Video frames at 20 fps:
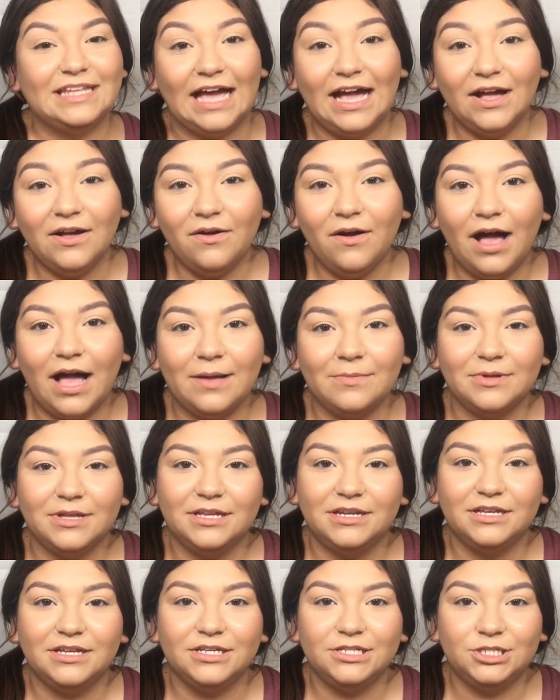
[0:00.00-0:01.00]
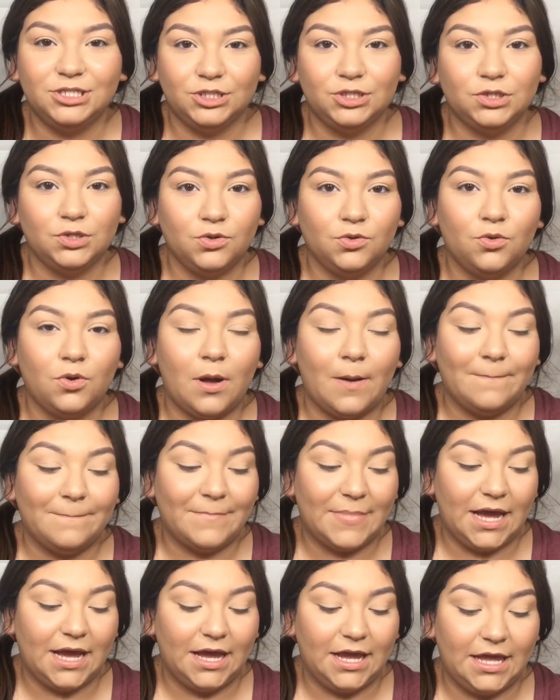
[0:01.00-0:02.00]
now I'm gonna do
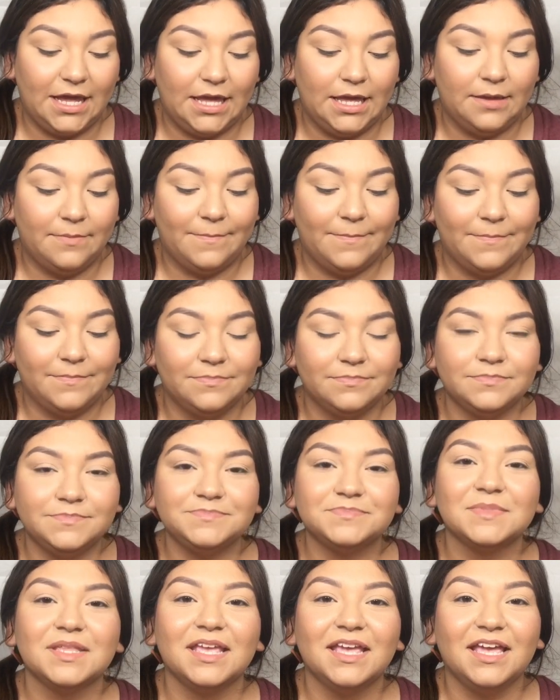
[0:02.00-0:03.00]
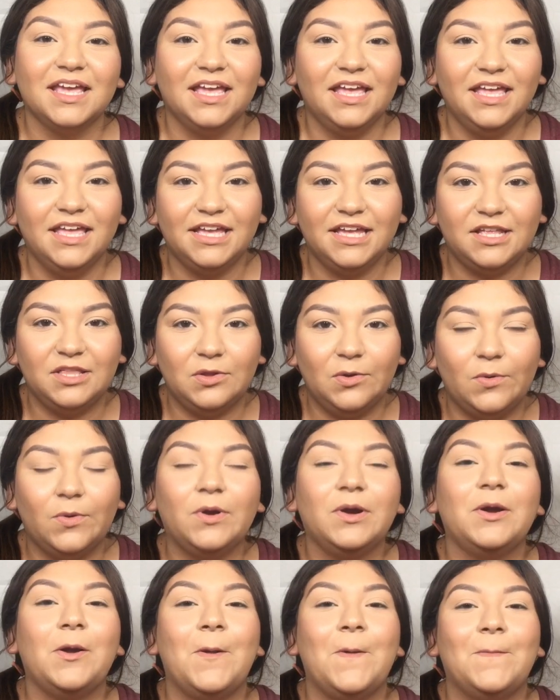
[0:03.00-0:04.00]
my
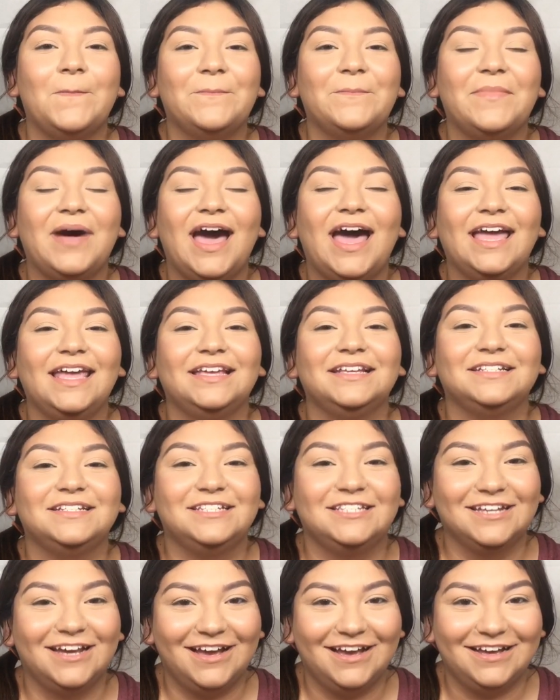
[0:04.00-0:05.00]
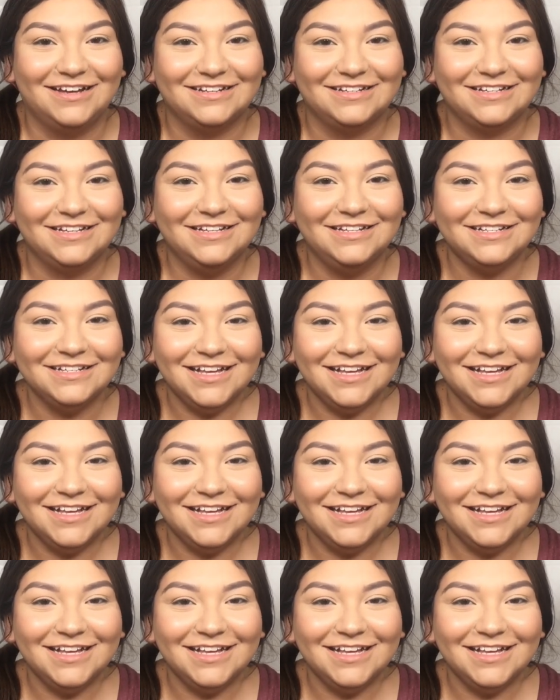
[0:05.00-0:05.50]
Ignore My Dog.